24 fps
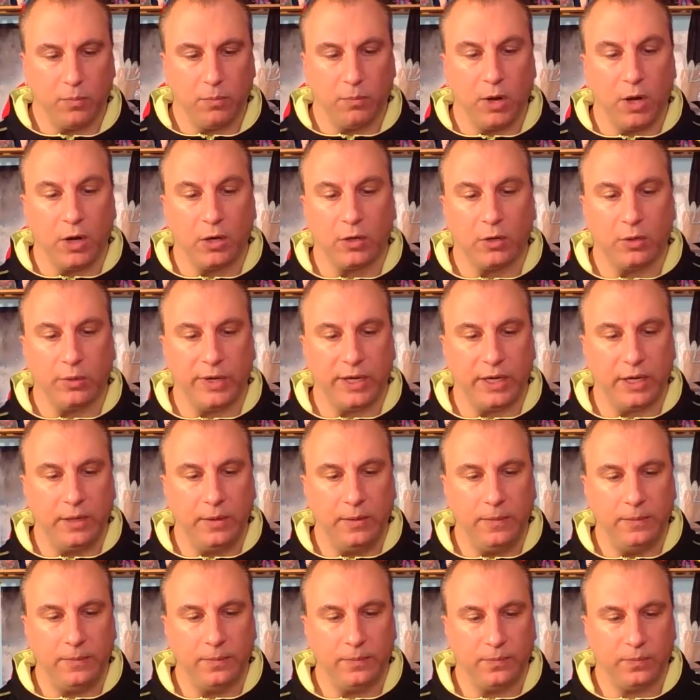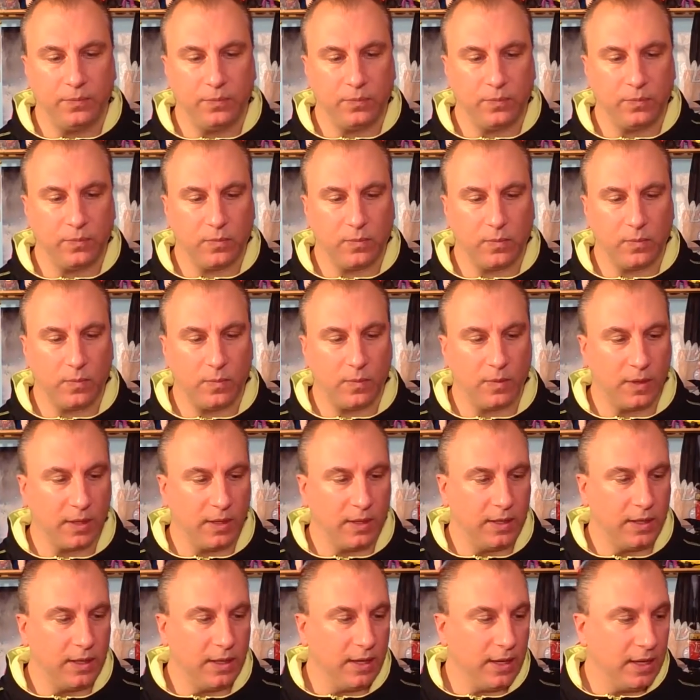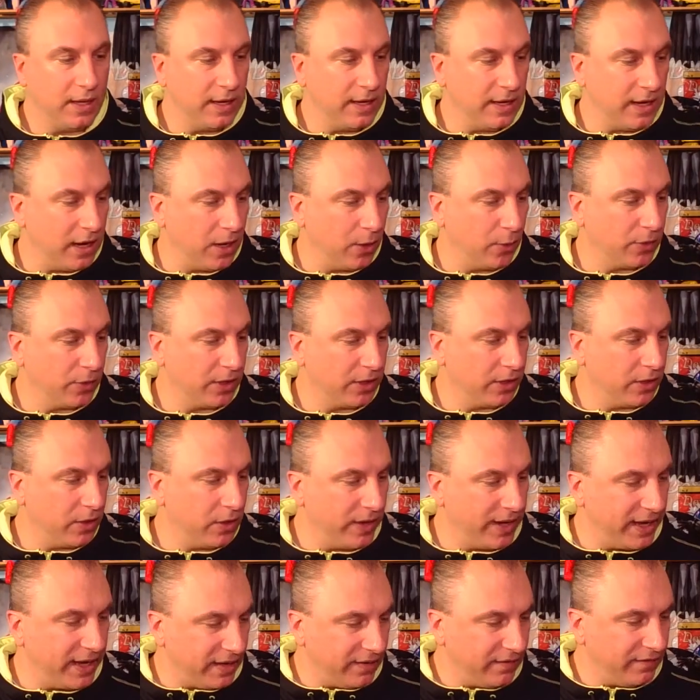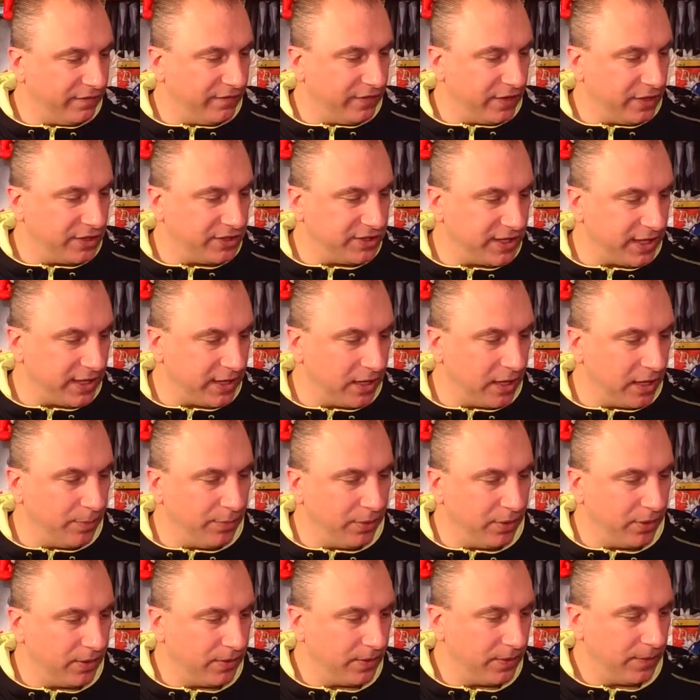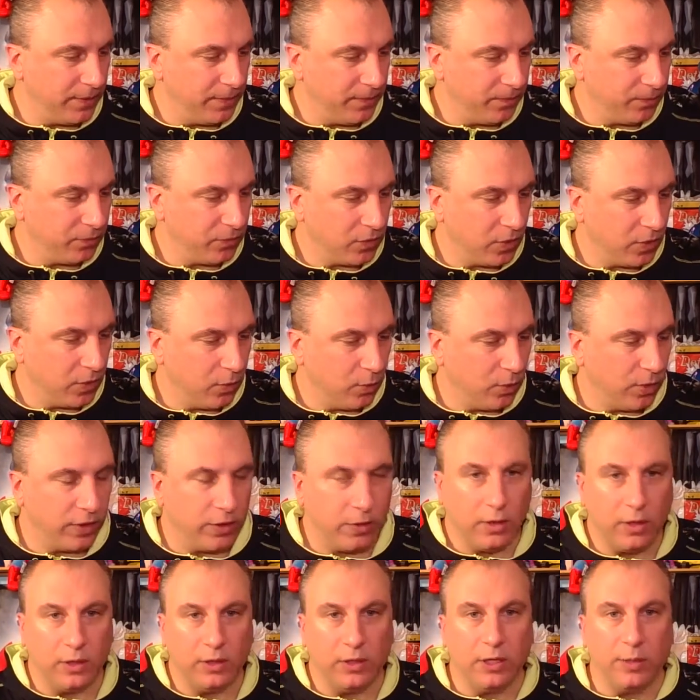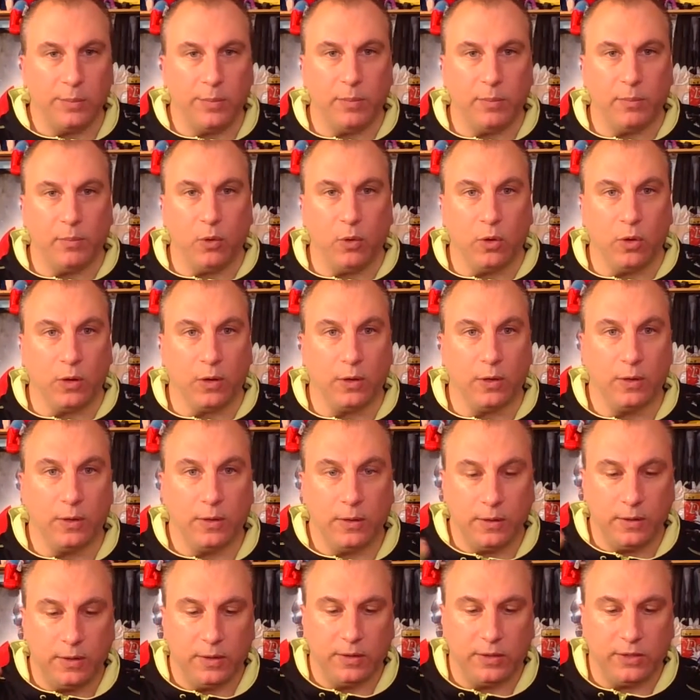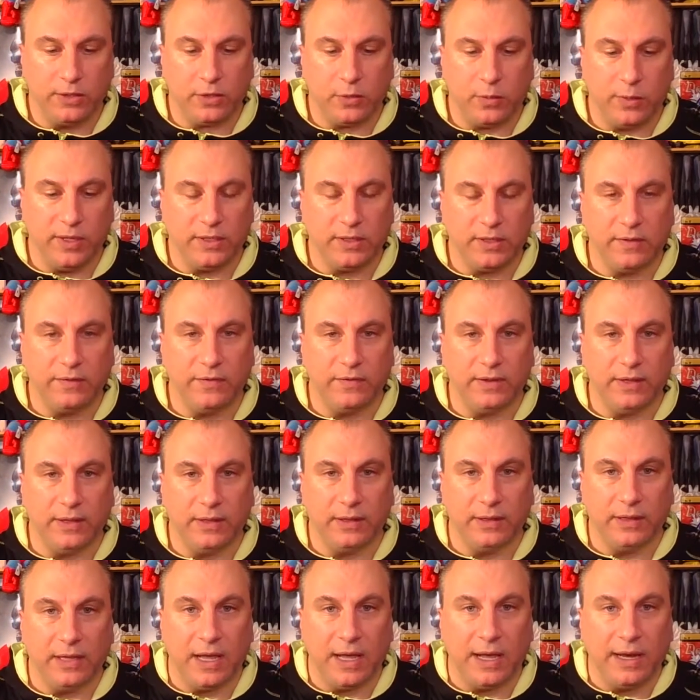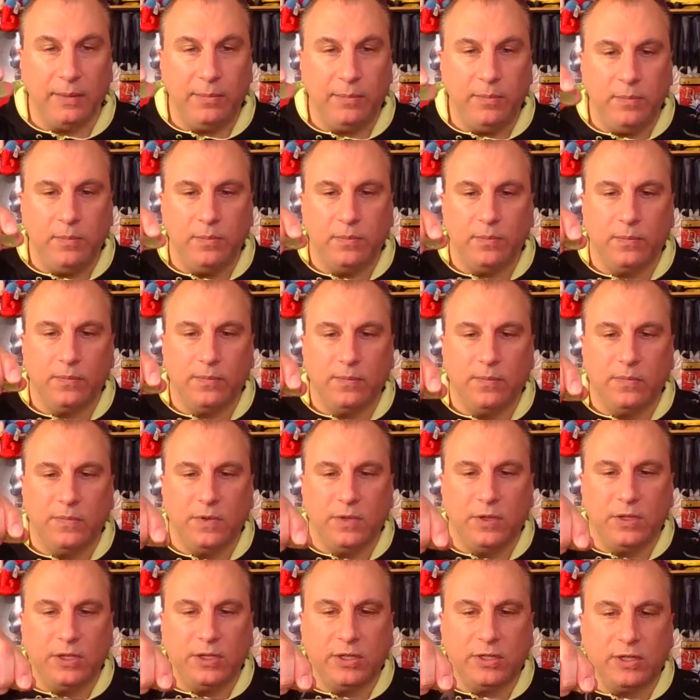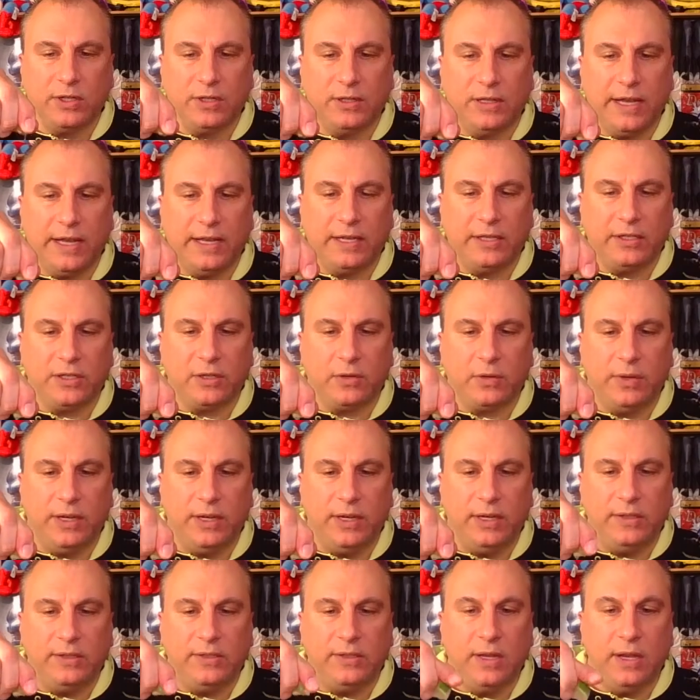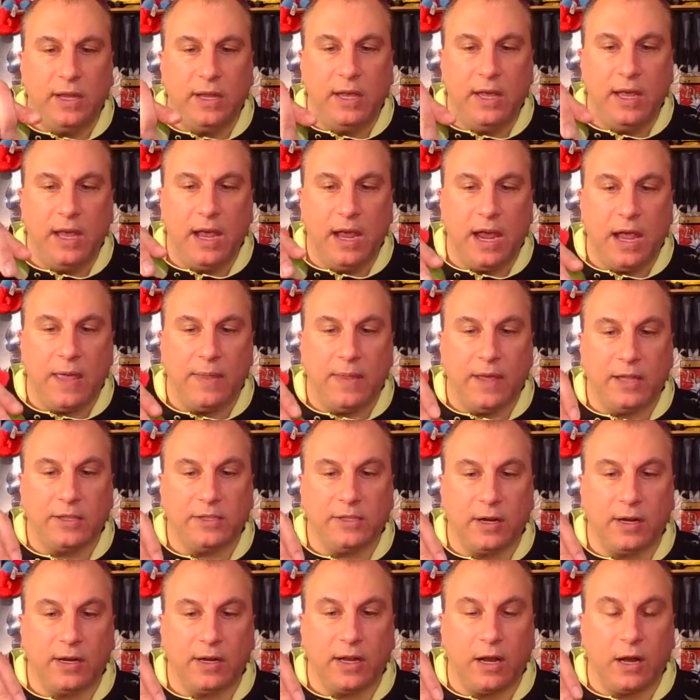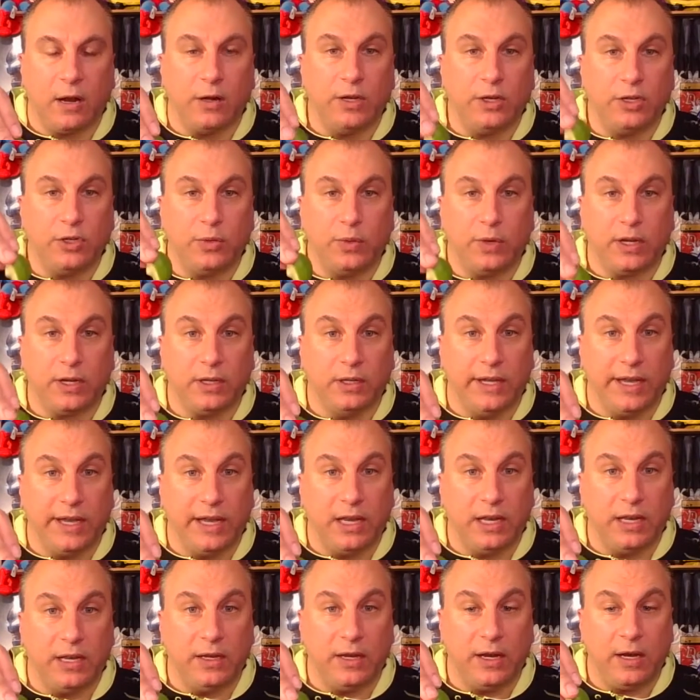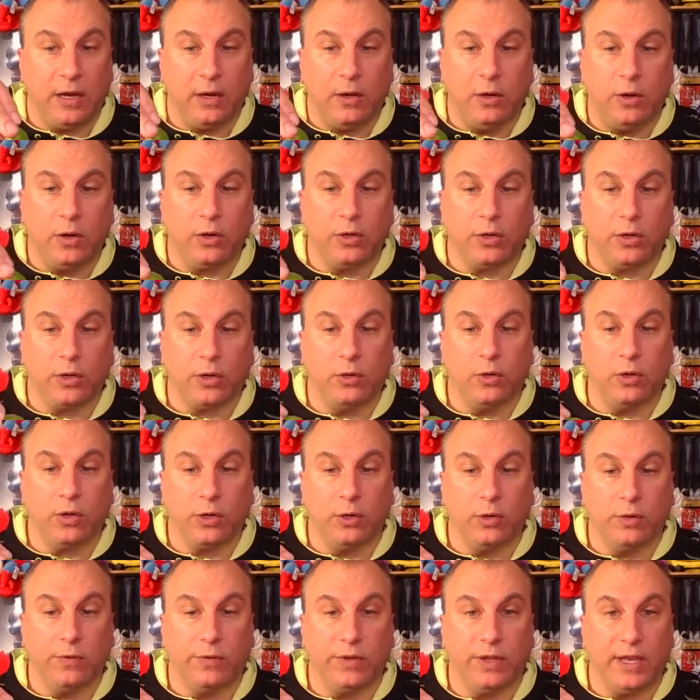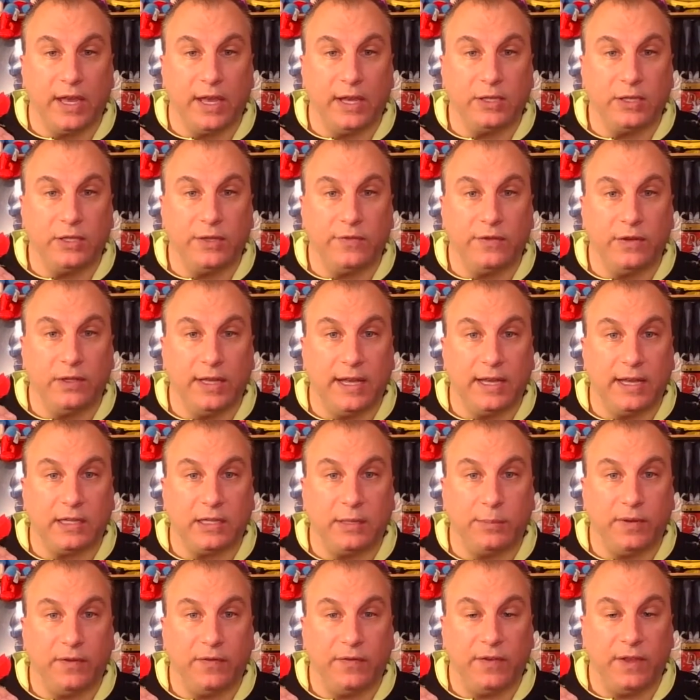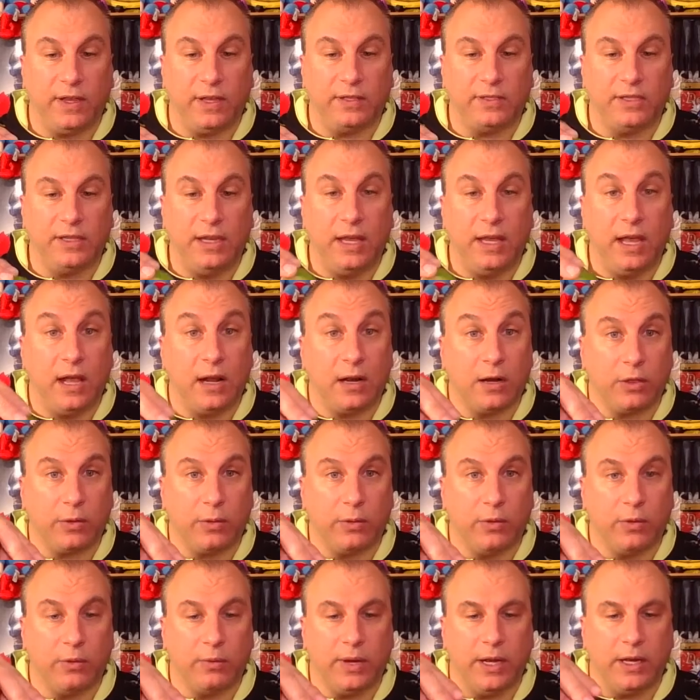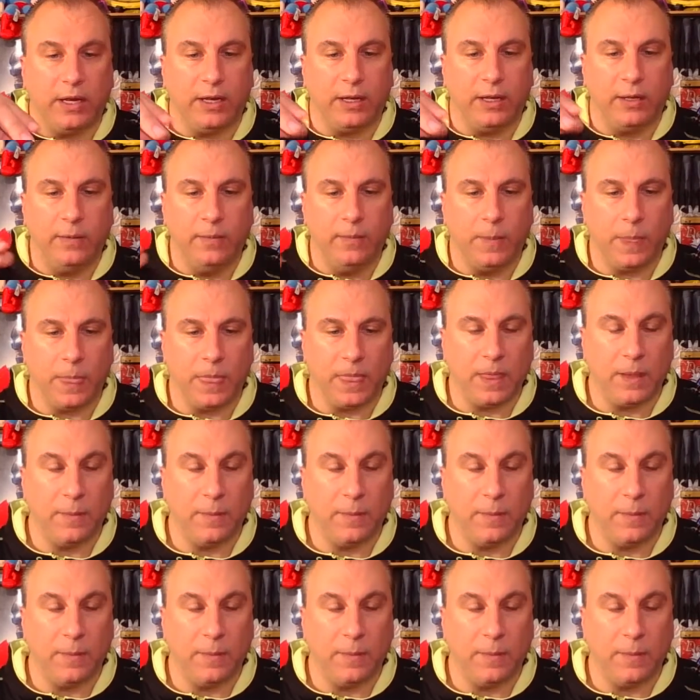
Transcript: Margarita. Now we're going to go ahead and finish that up with a little bit more squeeze of lime. Just a light squeeze. And that's our garnish. We can lay it in there, or you can hook it over the edge if you'd like to be fancy. I'm going to throw it right in.